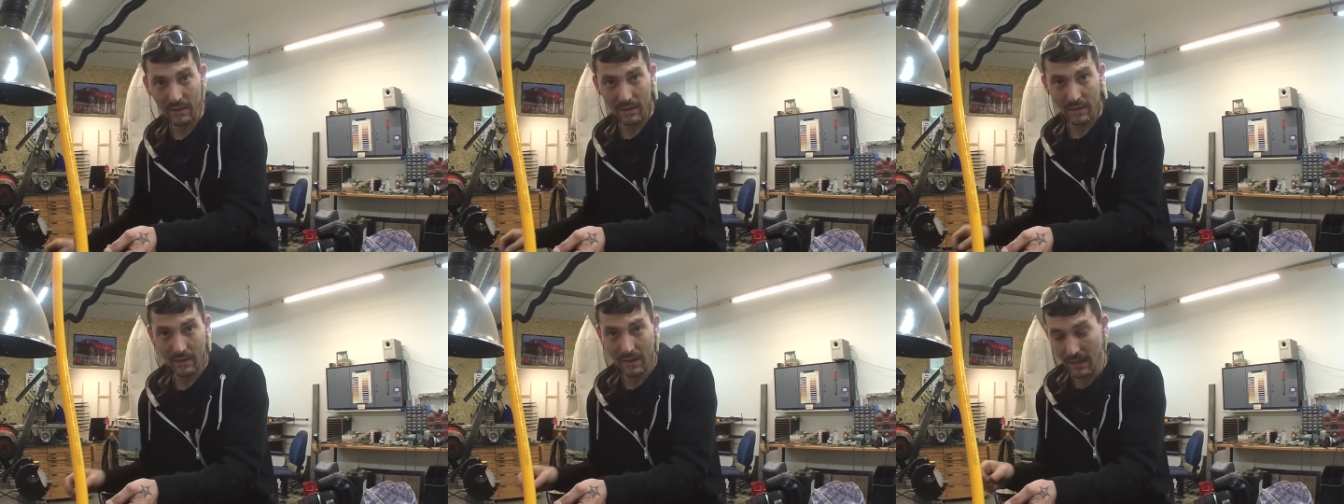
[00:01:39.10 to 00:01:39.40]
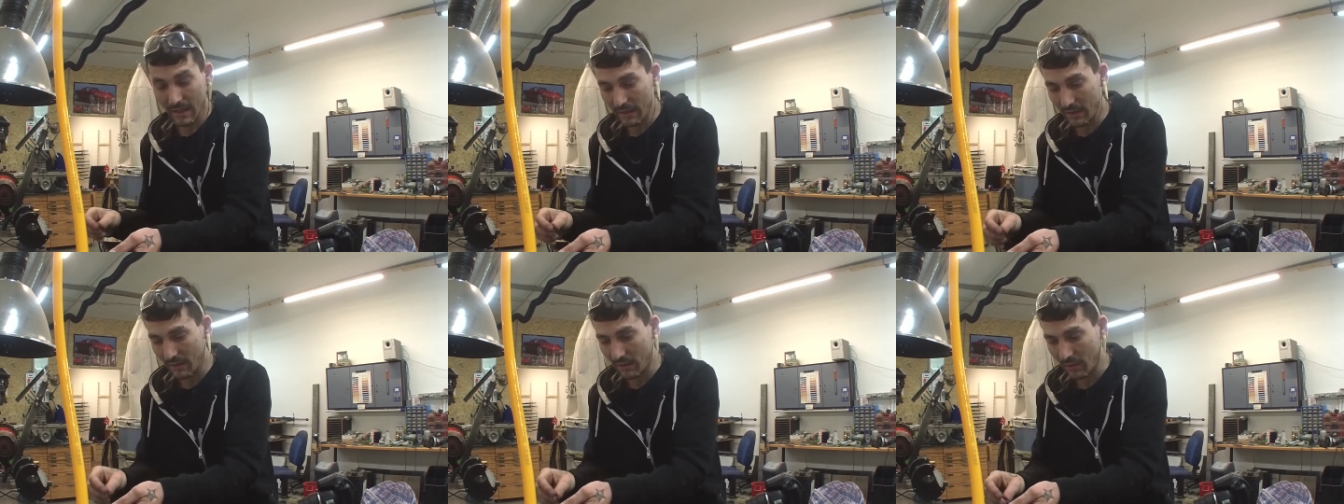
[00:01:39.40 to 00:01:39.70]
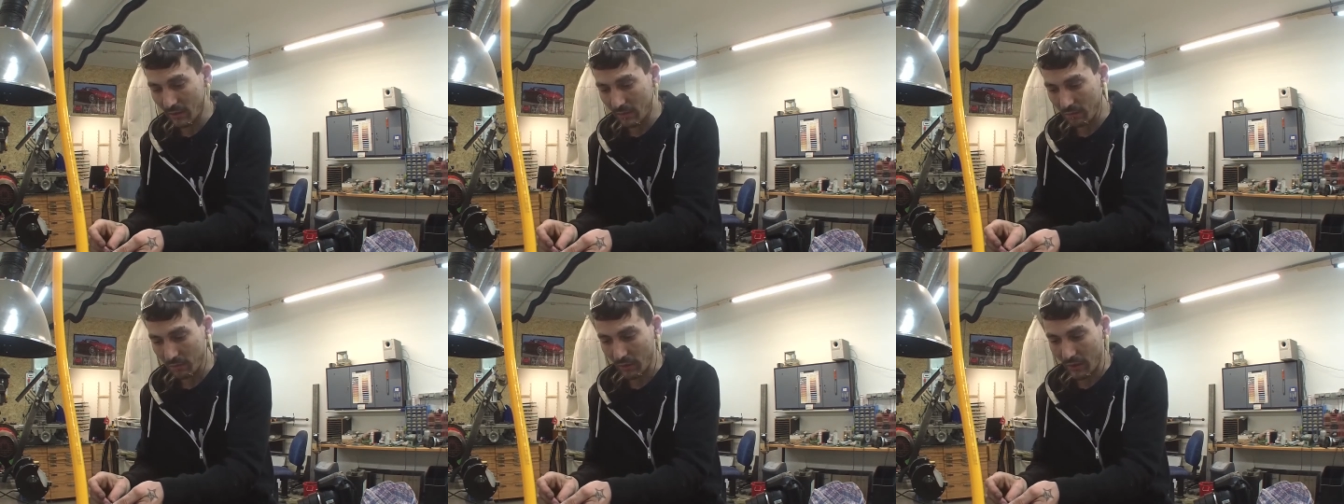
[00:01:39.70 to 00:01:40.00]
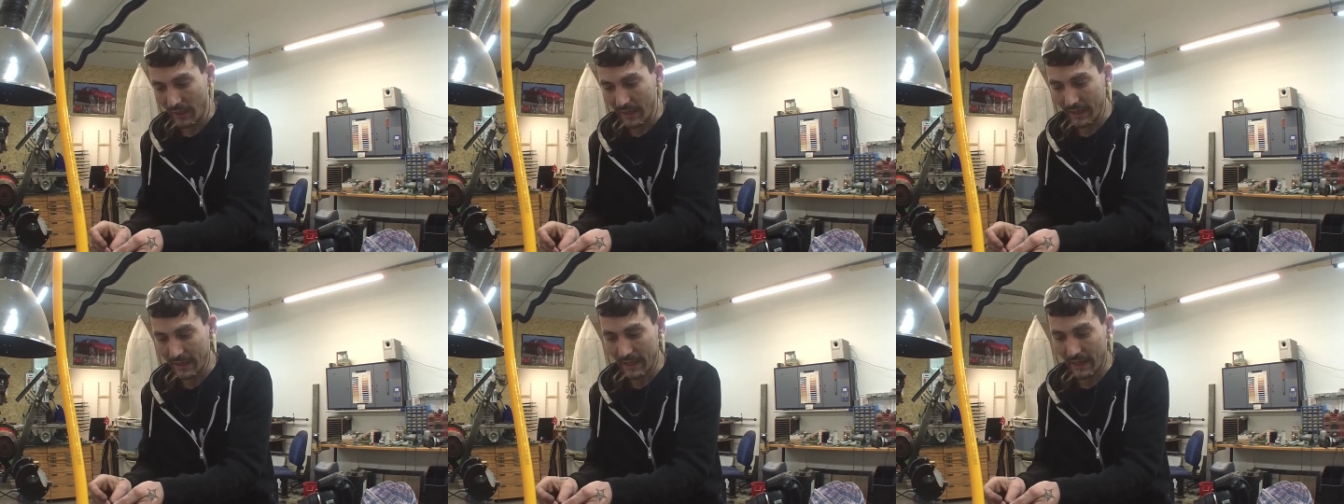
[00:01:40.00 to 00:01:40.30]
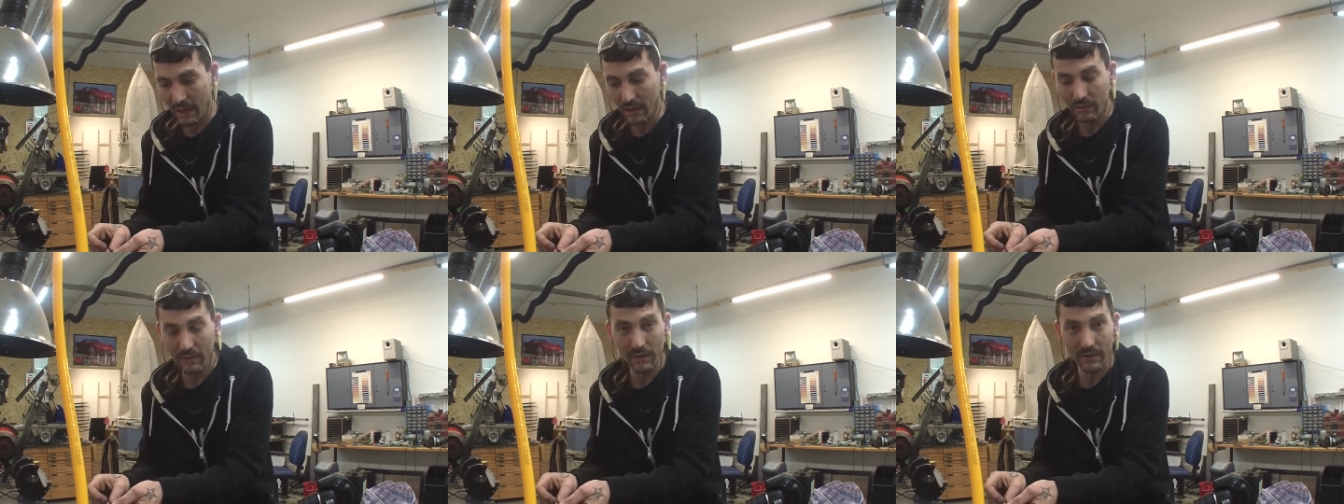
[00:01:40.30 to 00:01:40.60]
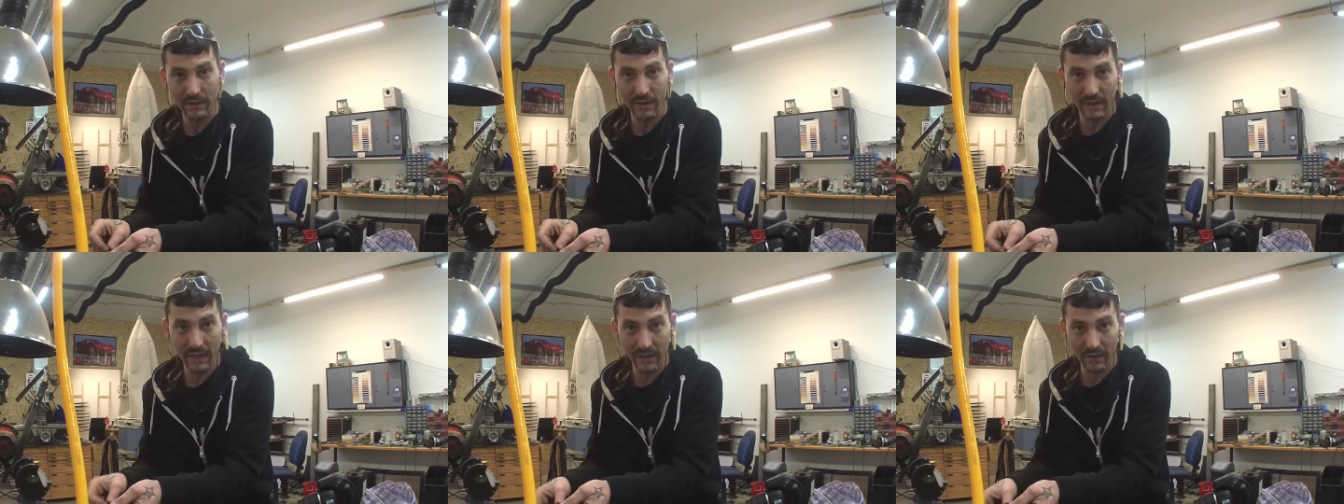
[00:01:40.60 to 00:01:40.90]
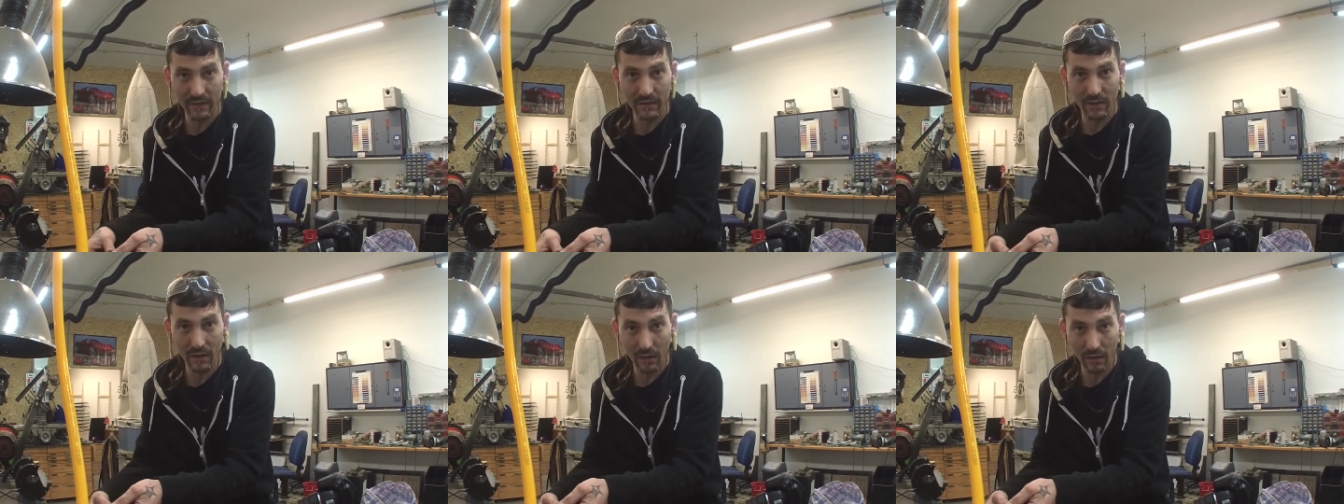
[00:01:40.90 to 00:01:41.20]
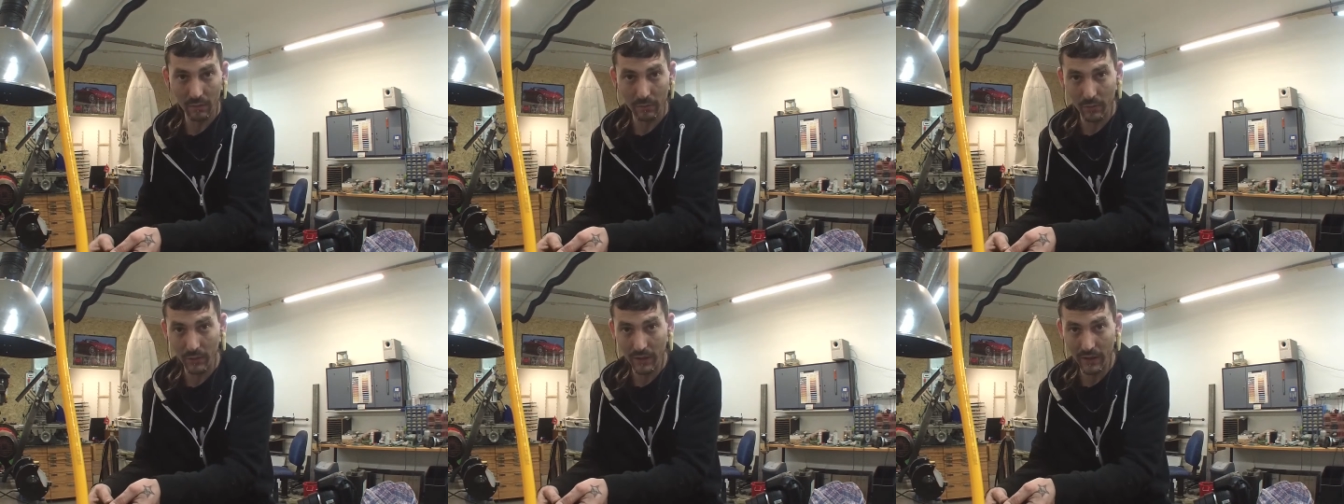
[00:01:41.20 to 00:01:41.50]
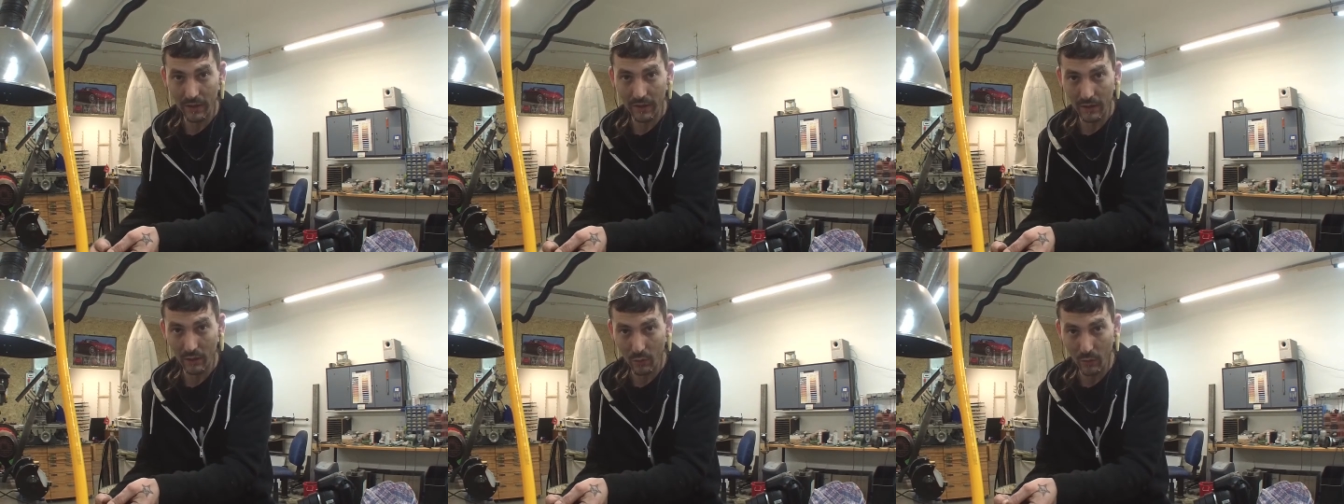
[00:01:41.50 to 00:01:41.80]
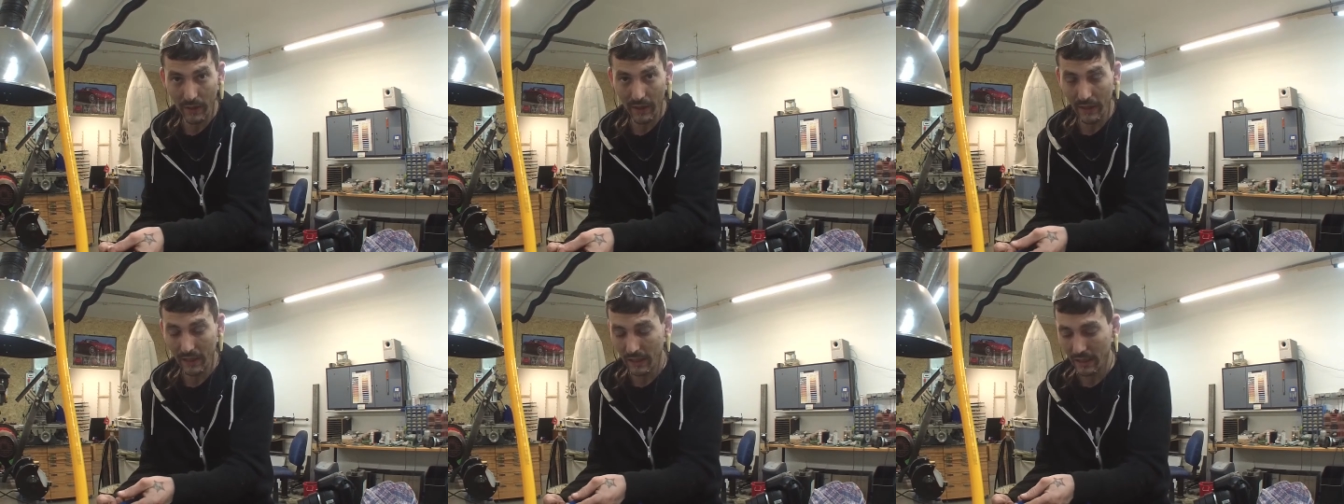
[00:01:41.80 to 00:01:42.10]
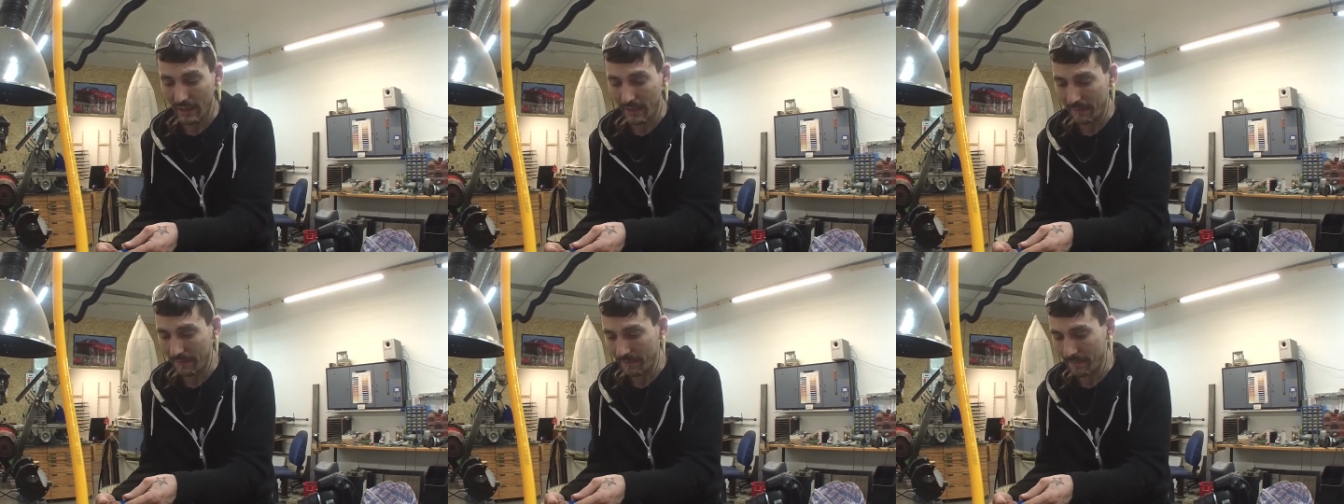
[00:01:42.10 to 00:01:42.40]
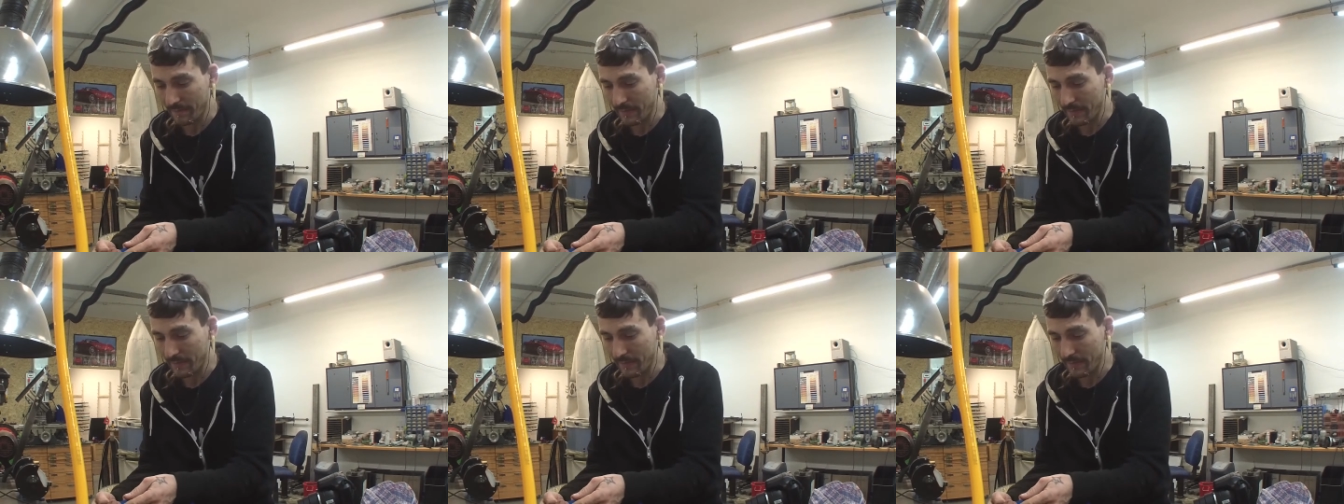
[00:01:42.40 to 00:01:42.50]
the teeth gonna break out and they get dull pretty quickly.